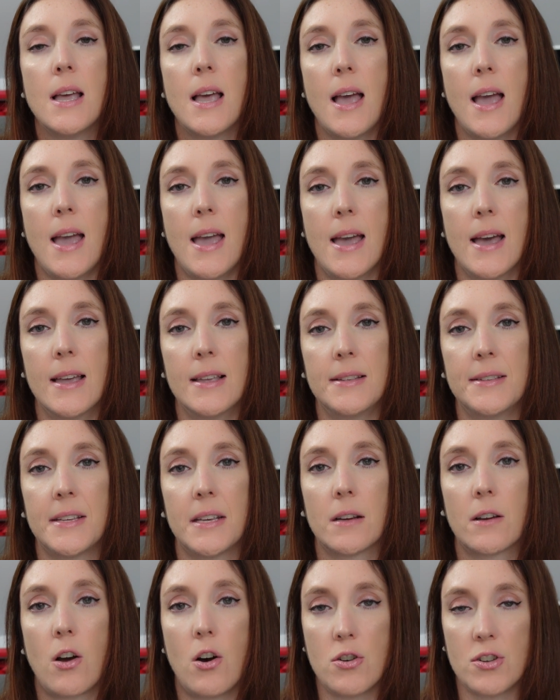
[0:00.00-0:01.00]
and
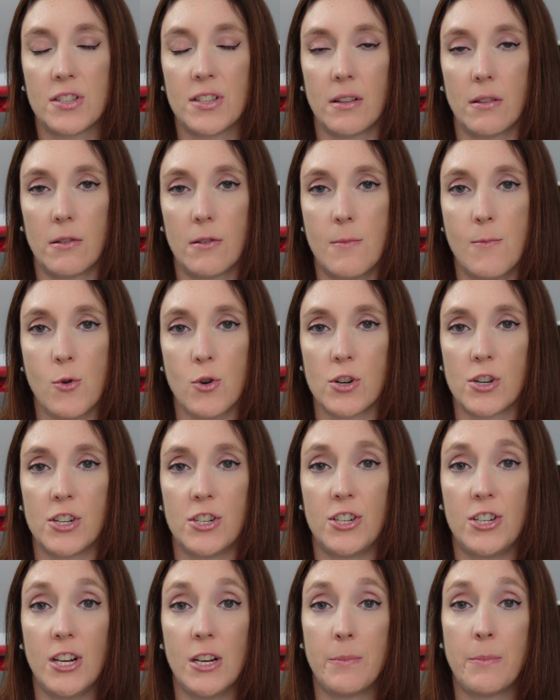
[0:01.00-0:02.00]
costs a little more to
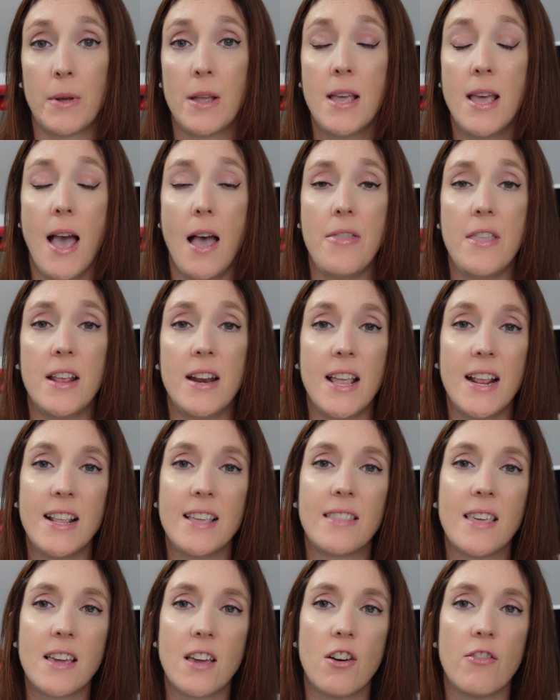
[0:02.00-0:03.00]
ship. And then
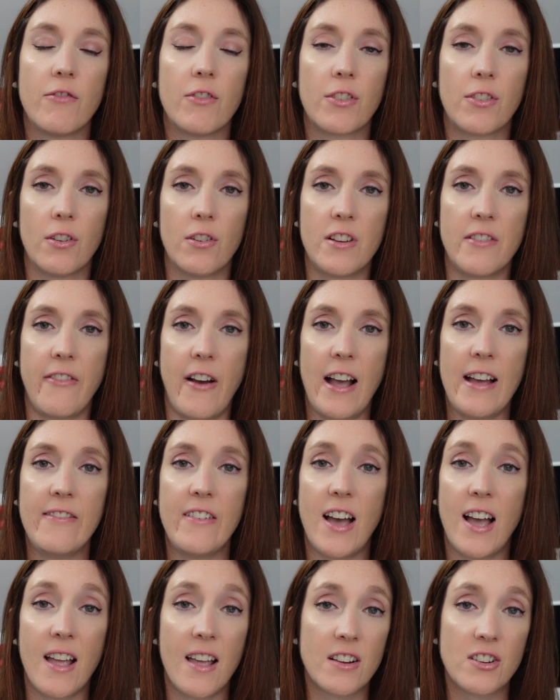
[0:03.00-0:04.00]
anything over 35, I
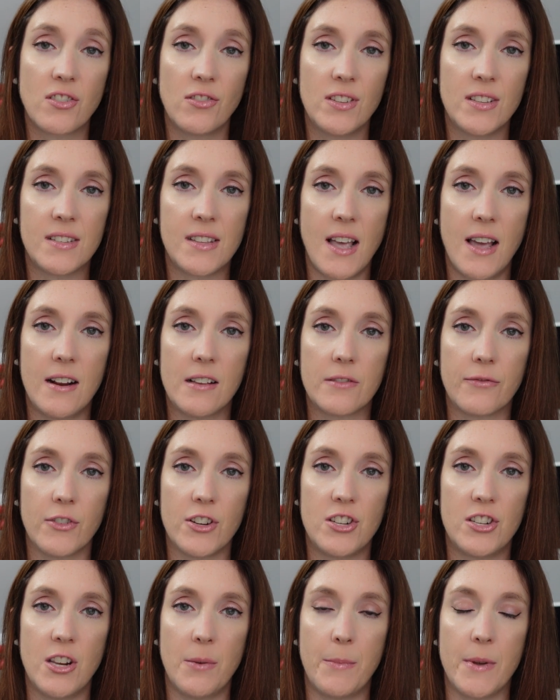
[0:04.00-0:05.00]
actually set as free
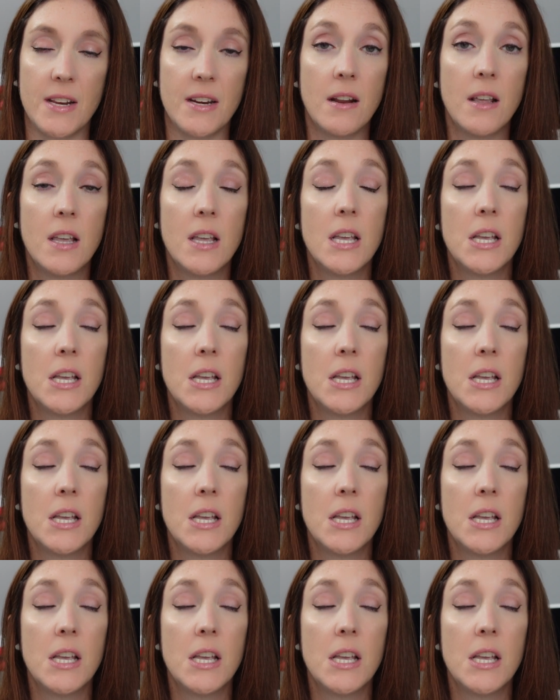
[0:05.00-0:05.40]
shipping.